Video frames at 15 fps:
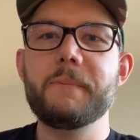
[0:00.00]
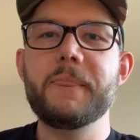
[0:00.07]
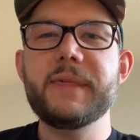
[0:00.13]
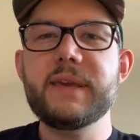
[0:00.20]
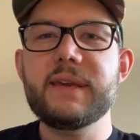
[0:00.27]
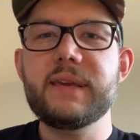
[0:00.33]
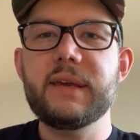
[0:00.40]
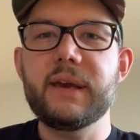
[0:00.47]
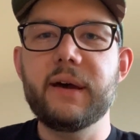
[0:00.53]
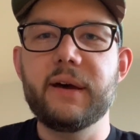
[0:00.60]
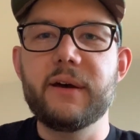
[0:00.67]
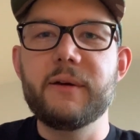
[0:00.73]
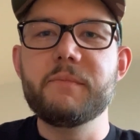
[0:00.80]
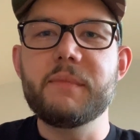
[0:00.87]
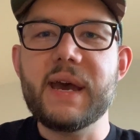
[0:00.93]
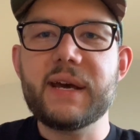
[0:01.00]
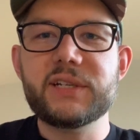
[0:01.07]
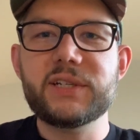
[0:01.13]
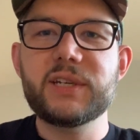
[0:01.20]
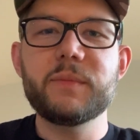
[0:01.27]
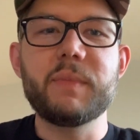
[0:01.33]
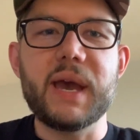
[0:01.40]
the,
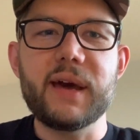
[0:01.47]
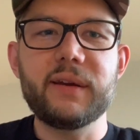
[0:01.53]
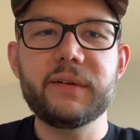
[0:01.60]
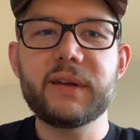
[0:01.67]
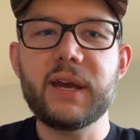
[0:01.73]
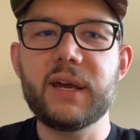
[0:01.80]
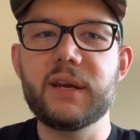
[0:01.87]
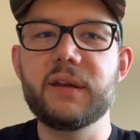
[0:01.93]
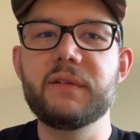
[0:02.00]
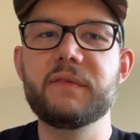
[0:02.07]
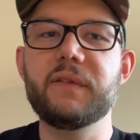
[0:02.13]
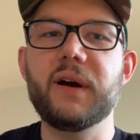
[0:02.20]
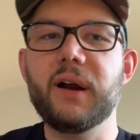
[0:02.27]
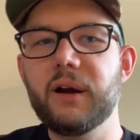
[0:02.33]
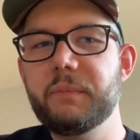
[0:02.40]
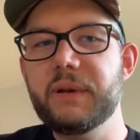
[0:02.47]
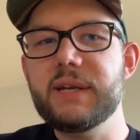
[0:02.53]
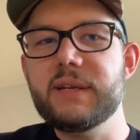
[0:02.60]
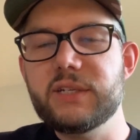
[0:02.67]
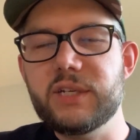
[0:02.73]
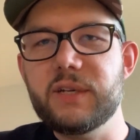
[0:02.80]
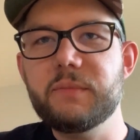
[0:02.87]
match to battle kind of
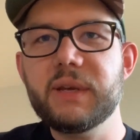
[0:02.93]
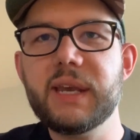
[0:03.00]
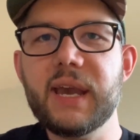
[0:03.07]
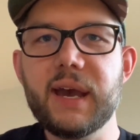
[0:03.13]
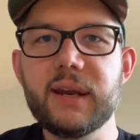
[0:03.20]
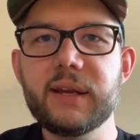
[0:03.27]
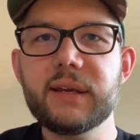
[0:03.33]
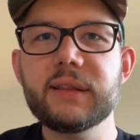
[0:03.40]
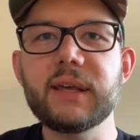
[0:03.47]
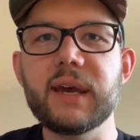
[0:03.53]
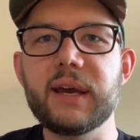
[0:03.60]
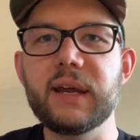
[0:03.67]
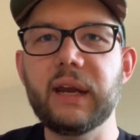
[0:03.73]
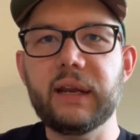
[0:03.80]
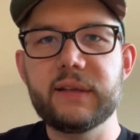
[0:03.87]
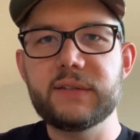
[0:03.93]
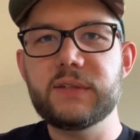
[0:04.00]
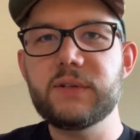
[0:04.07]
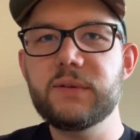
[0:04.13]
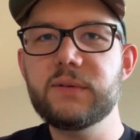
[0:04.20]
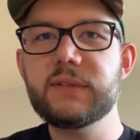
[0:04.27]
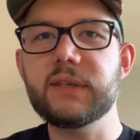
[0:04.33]
RPG mechanic that is
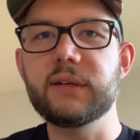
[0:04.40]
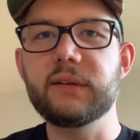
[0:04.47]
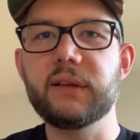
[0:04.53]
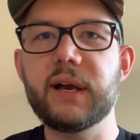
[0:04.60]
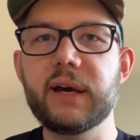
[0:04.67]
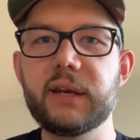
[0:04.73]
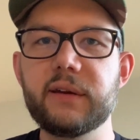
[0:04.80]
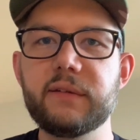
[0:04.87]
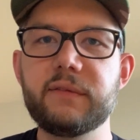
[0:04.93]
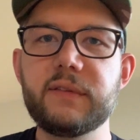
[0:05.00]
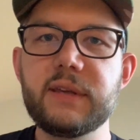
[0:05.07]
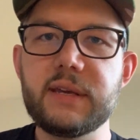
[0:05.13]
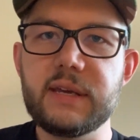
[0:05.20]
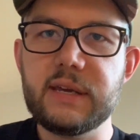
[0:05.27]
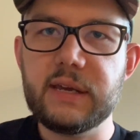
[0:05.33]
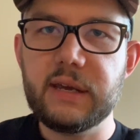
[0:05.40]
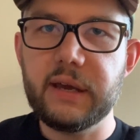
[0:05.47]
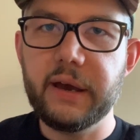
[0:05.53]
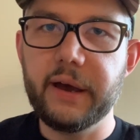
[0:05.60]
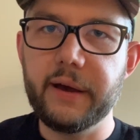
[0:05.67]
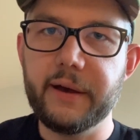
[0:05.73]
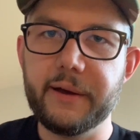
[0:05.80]
used in a lot of the,
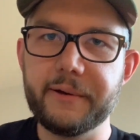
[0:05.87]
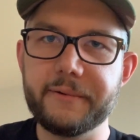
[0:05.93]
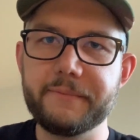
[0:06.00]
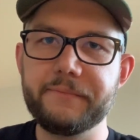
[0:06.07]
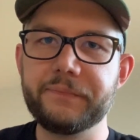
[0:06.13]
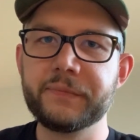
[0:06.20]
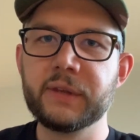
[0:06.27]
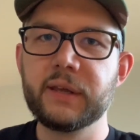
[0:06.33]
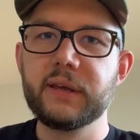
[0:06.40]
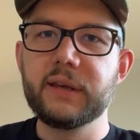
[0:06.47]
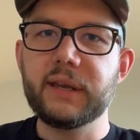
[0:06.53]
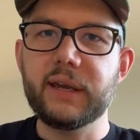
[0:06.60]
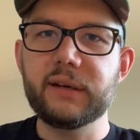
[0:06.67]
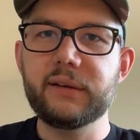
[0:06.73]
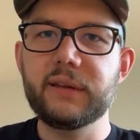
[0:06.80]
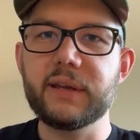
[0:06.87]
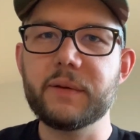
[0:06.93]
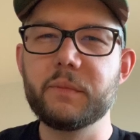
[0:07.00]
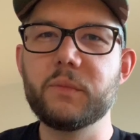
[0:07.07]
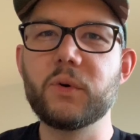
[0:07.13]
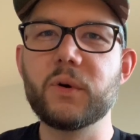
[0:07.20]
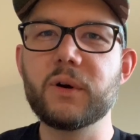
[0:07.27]
kind of like
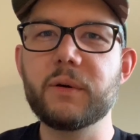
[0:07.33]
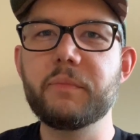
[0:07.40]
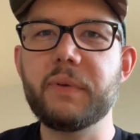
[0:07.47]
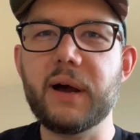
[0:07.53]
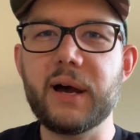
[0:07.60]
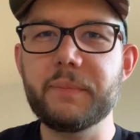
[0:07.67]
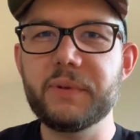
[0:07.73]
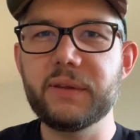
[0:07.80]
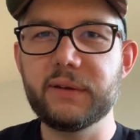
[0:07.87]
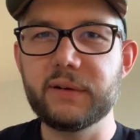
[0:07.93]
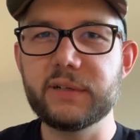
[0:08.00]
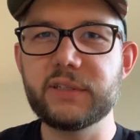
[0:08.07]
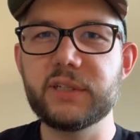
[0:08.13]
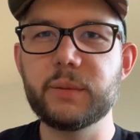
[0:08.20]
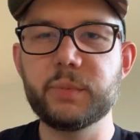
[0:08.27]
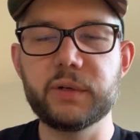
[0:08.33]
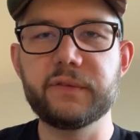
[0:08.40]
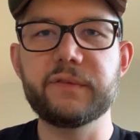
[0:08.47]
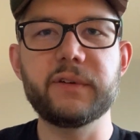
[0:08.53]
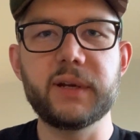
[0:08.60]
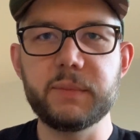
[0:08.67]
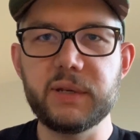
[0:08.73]
more popular super
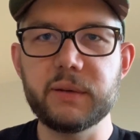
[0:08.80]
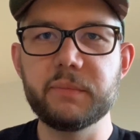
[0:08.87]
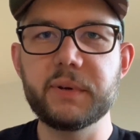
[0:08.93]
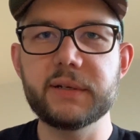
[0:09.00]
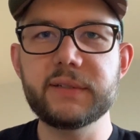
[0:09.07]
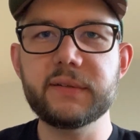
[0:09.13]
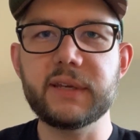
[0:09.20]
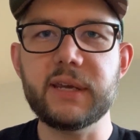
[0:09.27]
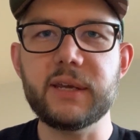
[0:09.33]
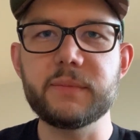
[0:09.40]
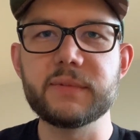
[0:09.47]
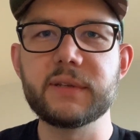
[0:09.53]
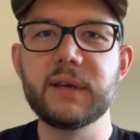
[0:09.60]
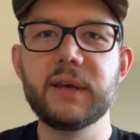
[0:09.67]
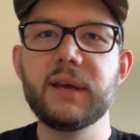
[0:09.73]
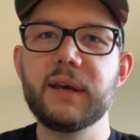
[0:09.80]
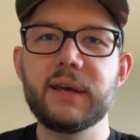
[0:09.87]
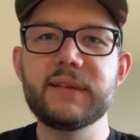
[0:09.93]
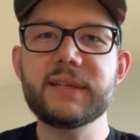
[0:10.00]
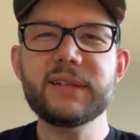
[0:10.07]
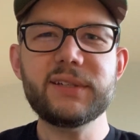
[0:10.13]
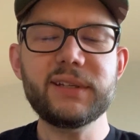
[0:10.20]
freemium puzzle games
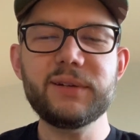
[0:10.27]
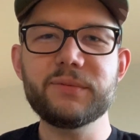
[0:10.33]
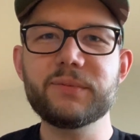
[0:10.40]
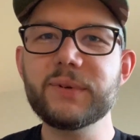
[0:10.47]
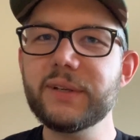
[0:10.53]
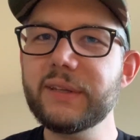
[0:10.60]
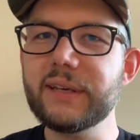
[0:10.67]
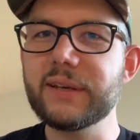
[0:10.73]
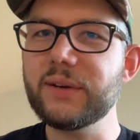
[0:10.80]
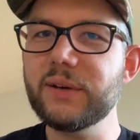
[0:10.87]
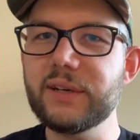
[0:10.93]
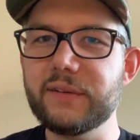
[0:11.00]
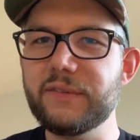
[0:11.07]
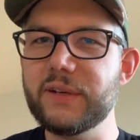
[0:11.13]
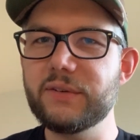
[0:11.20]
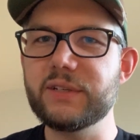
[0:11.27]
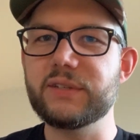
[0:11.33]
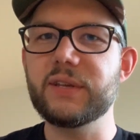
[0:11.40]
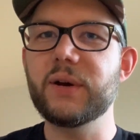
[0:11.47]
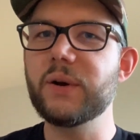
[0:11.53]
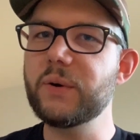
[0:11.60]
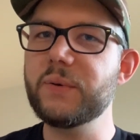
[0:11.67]
is actually really good if you
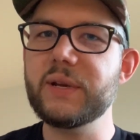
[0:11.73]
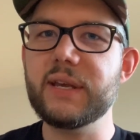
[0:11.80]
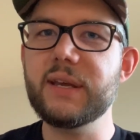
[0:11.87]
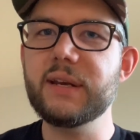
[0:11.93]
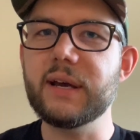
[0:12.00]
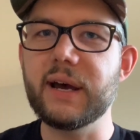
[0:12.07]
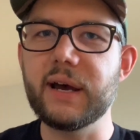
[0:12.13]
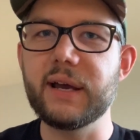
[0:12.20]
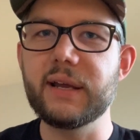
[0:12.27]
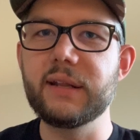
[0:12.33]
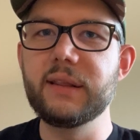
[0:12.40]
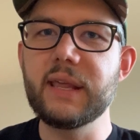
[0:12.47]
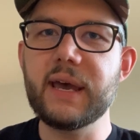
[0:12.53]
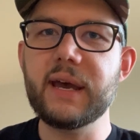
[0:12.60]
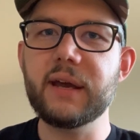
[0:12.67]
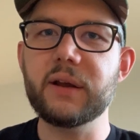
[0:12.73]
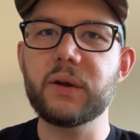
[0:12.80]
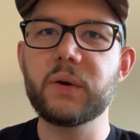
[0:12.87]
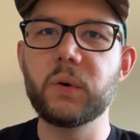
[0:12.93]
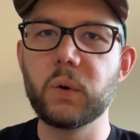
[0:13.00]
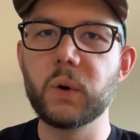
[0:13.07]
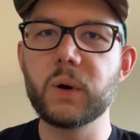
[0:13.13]
just hone in on that
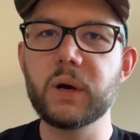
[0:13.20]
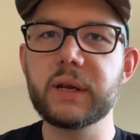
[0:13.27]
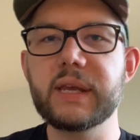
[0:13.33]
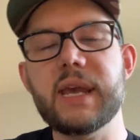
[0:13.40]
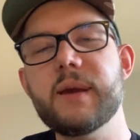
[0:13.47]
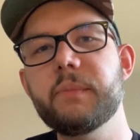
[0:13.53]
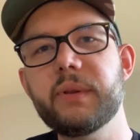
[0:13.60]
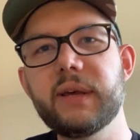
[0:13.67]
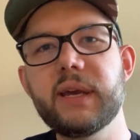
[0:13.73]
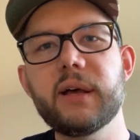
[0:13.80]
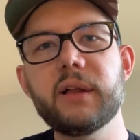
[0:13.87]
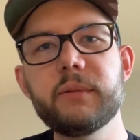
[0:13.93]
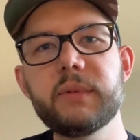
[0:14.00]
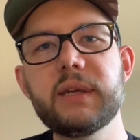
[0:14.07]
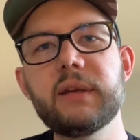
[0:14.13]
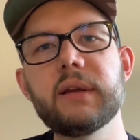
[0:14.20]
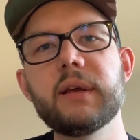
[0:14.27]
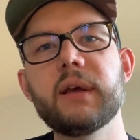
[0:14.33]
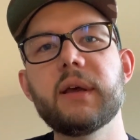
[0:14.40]
core gameplay element